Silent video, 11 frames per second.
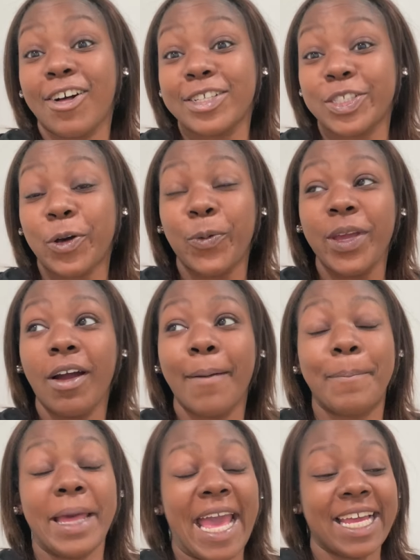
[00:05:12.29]
So we are
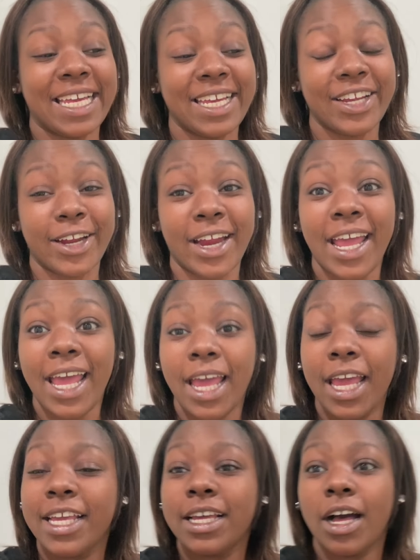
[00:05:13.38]
back here,
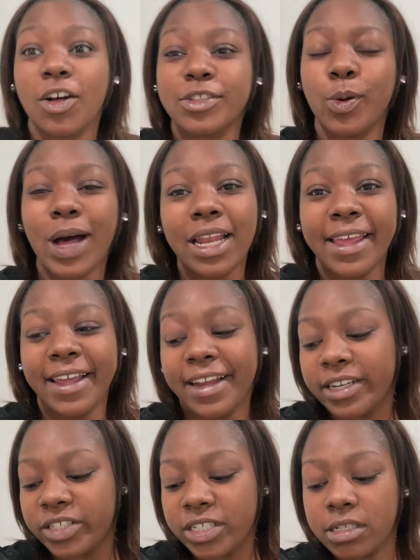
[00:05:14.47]
and y'all, Twilight in here
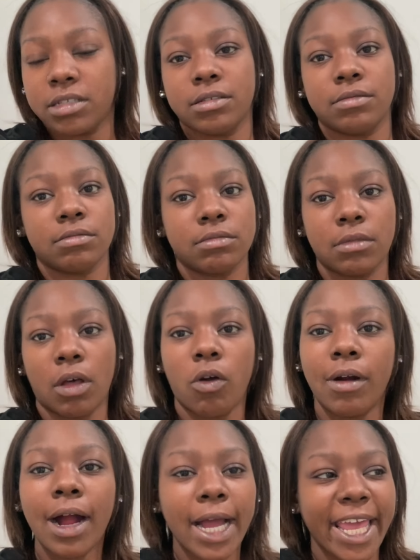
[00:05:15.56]
just
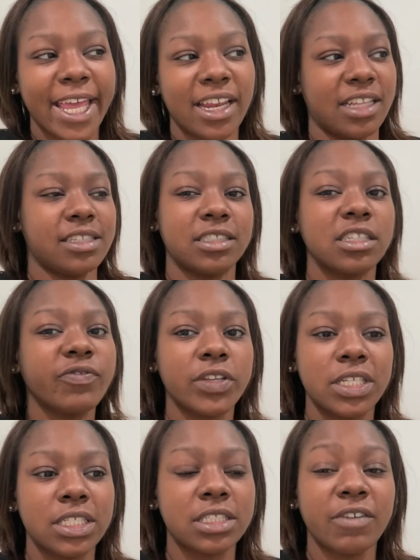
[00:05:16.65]
crying and
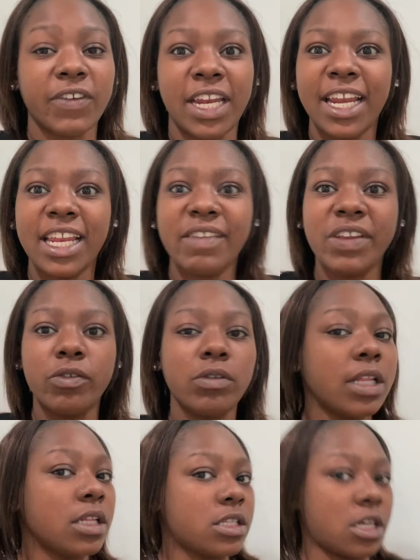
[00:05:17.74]
sniffling and stuff, and they didn't even do
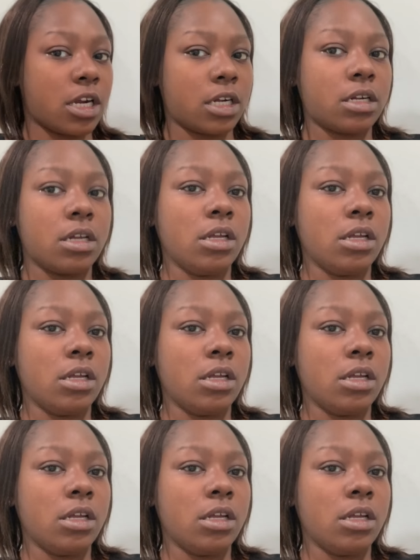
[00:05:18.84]
nothing to her.